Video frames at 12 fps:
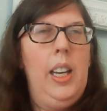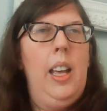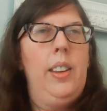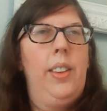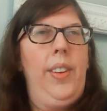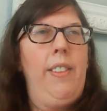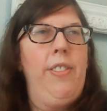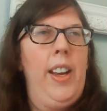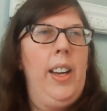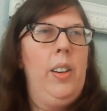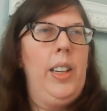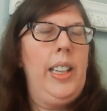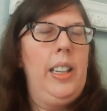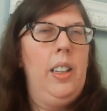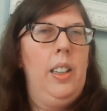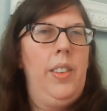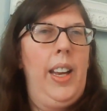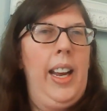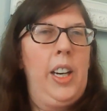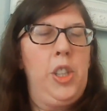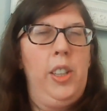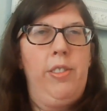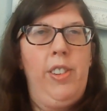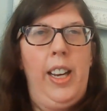That they found he they
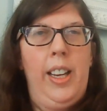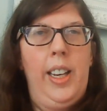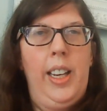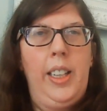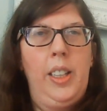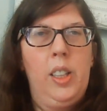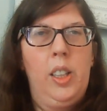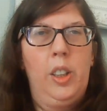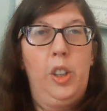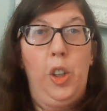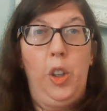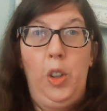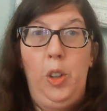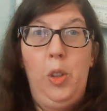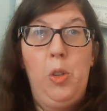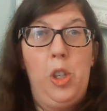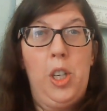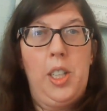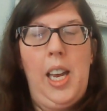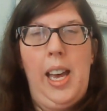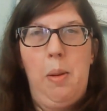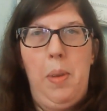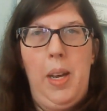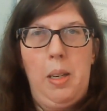actually find a young girl who's just had a
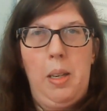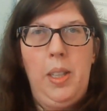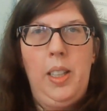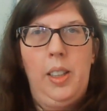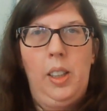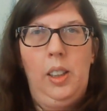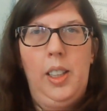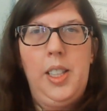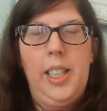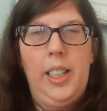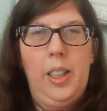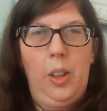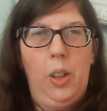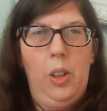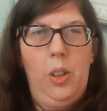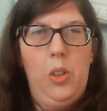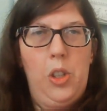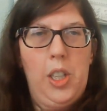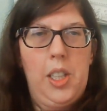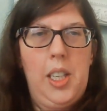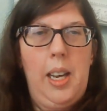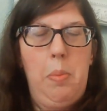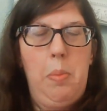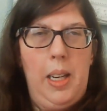baby, a young Latina girl who's just had
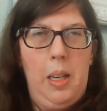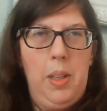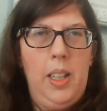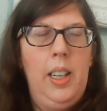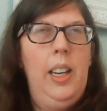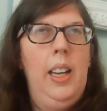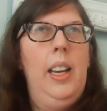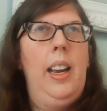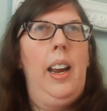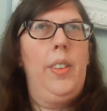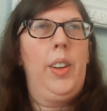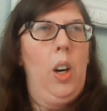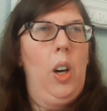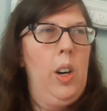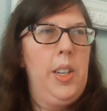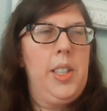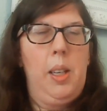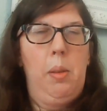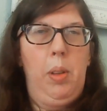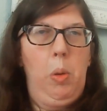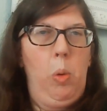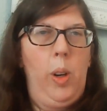a baby, and the guards simply want to